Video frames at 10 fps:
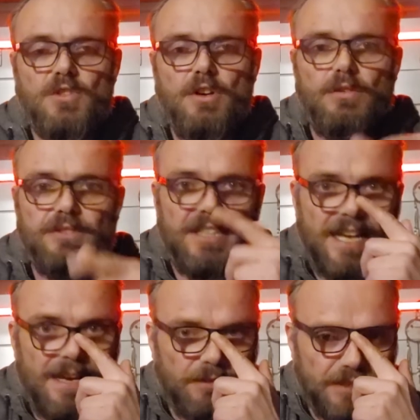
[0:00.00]
So
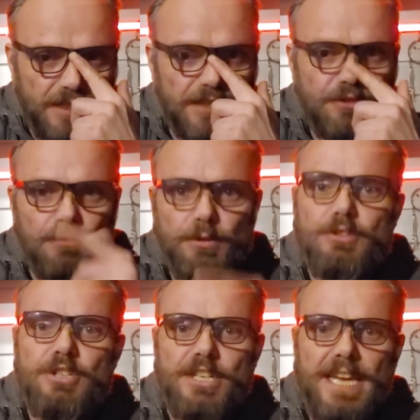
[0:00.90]
today was the
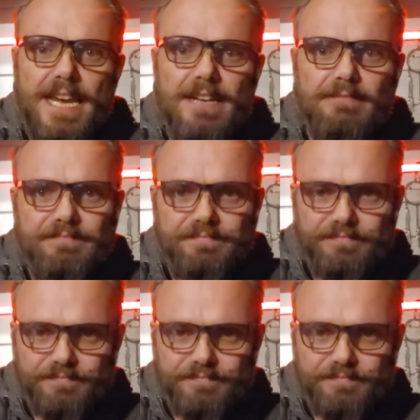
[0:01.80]
distribution date.